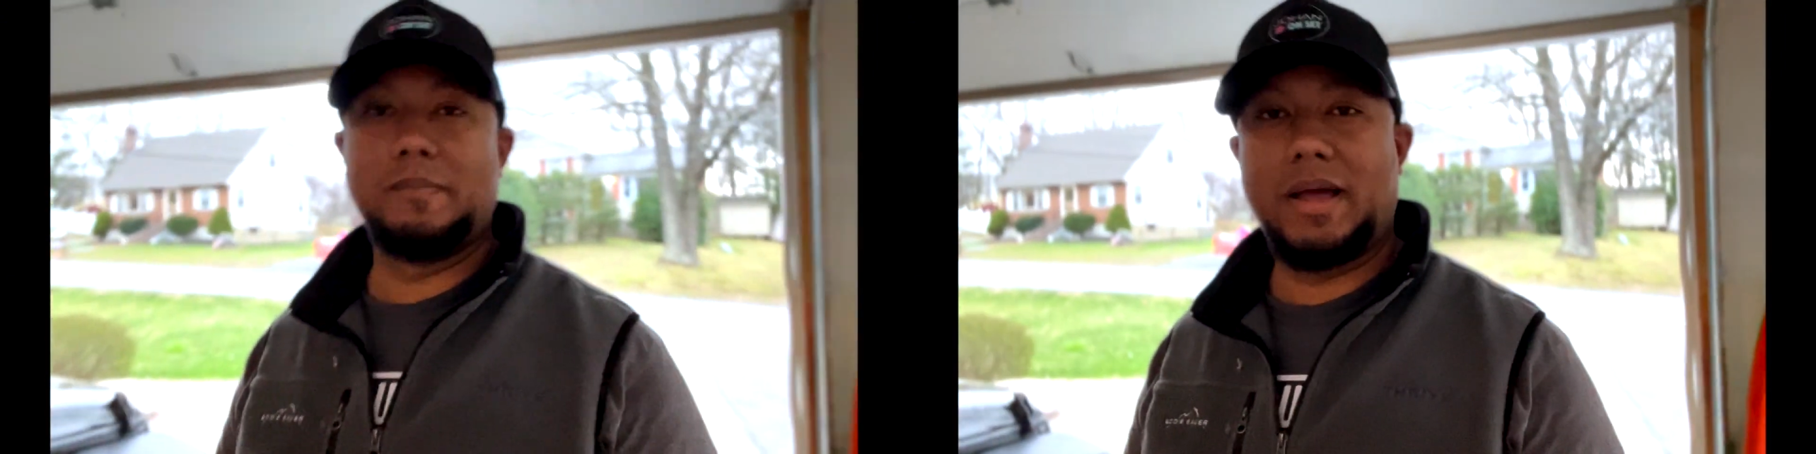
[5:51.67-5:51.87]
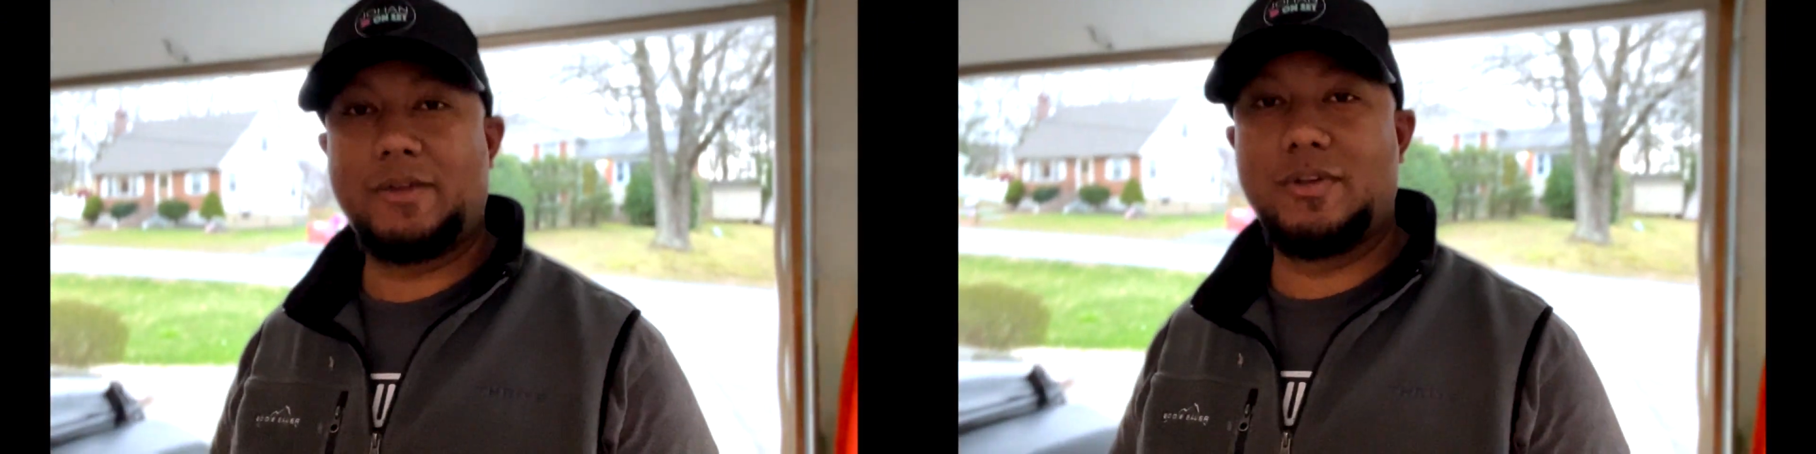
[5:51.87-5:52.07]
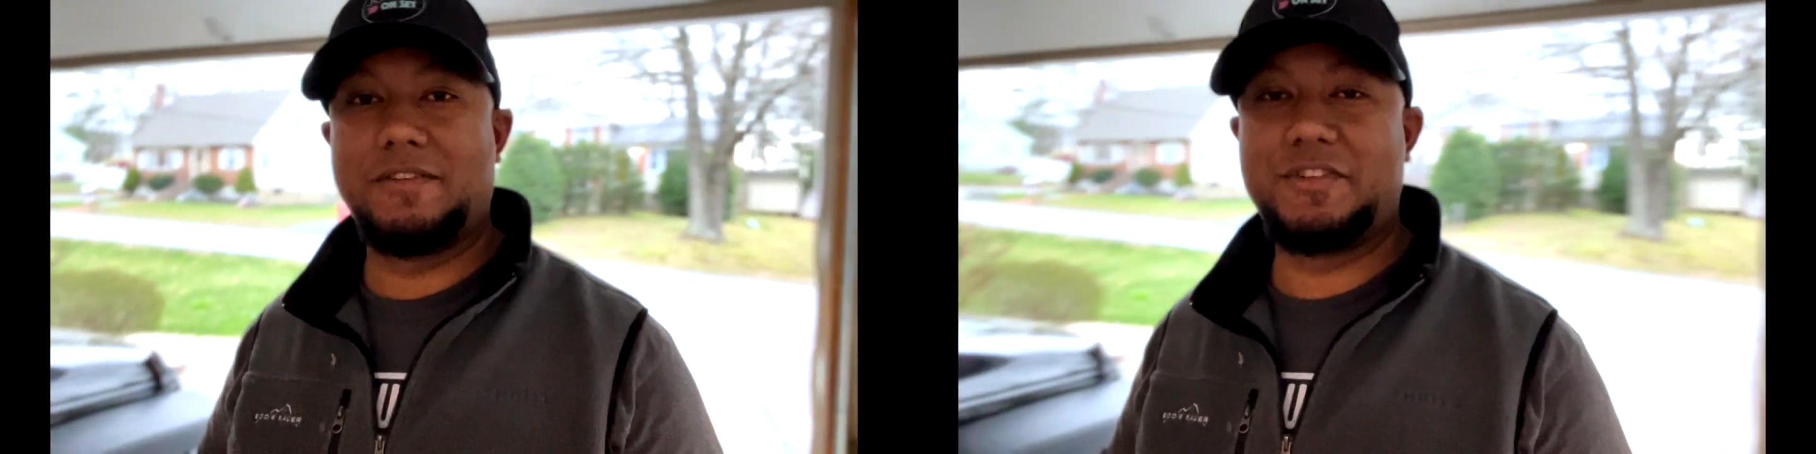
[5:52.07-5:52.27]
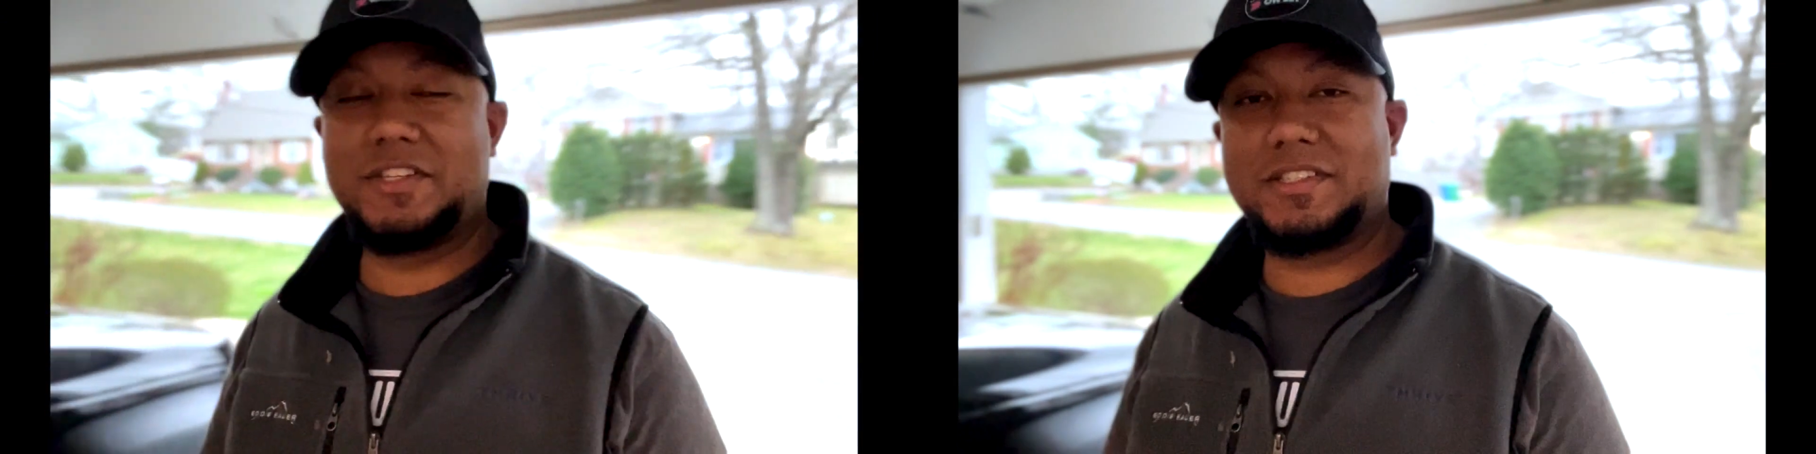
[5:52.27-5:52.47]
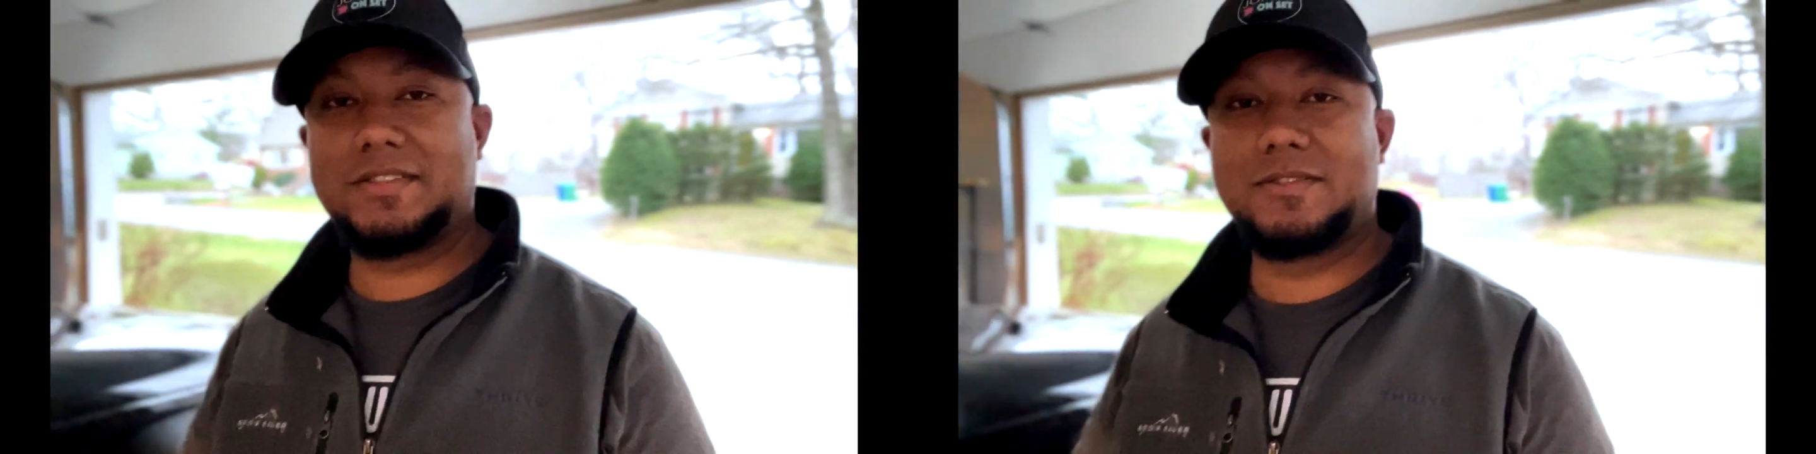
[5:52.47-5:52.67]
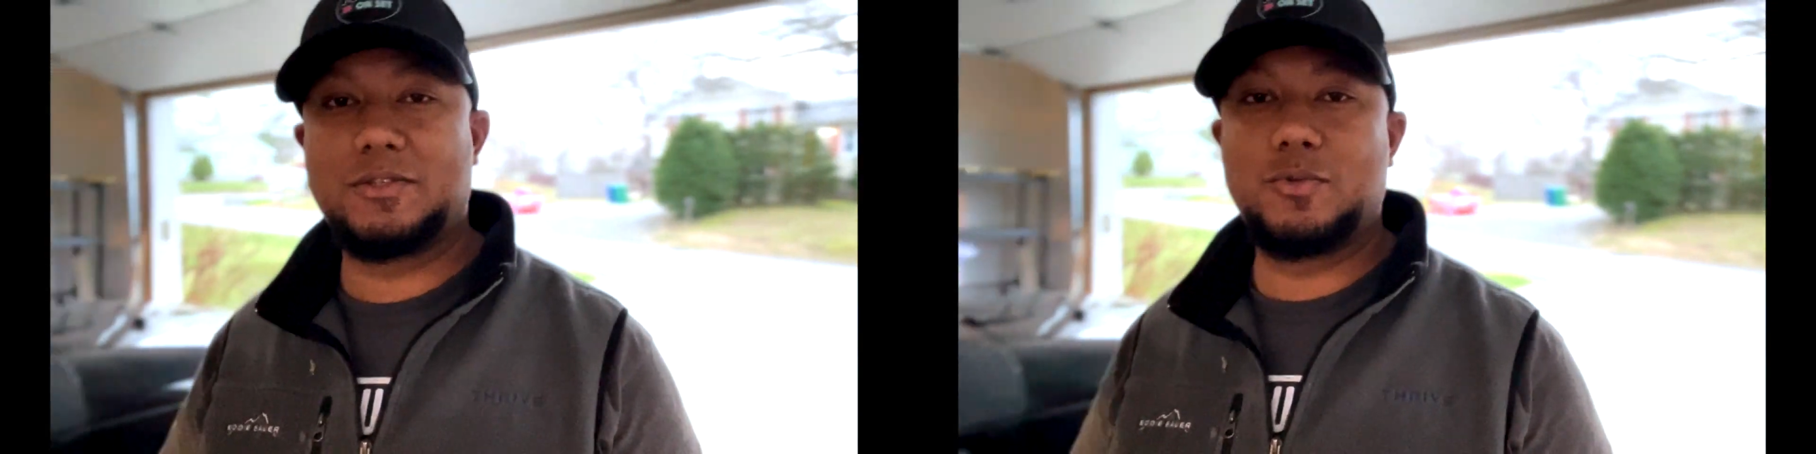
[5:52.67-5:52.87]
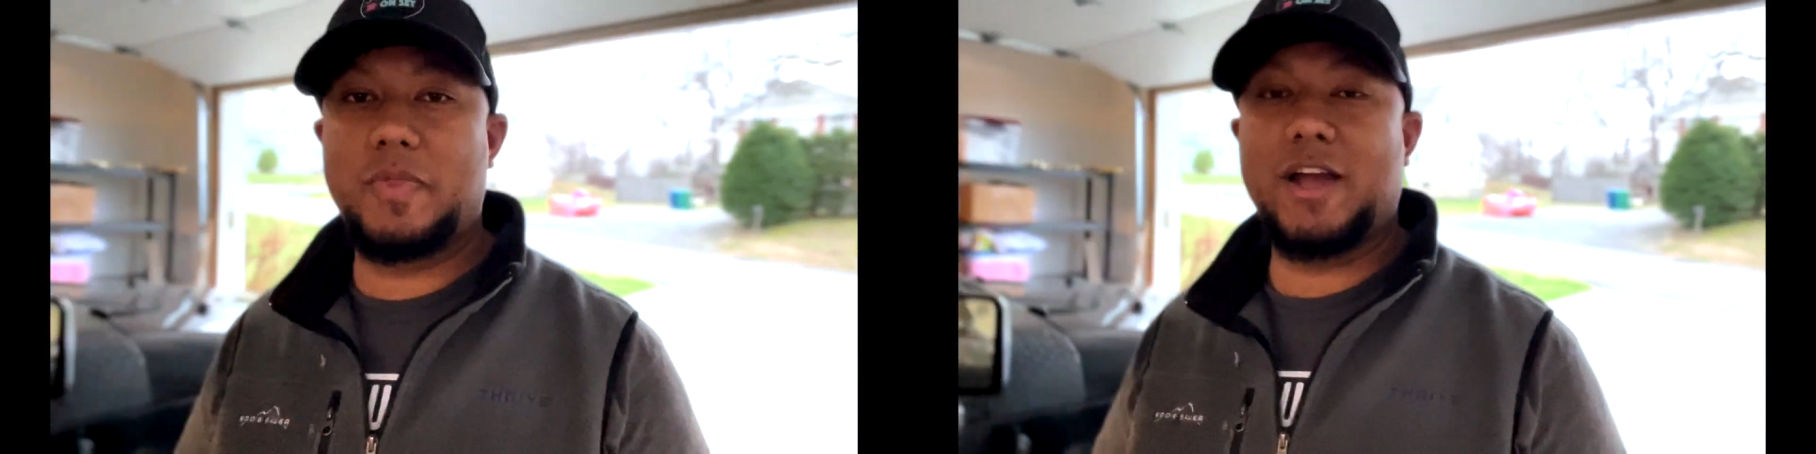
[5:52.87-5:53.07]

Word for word: I could have just do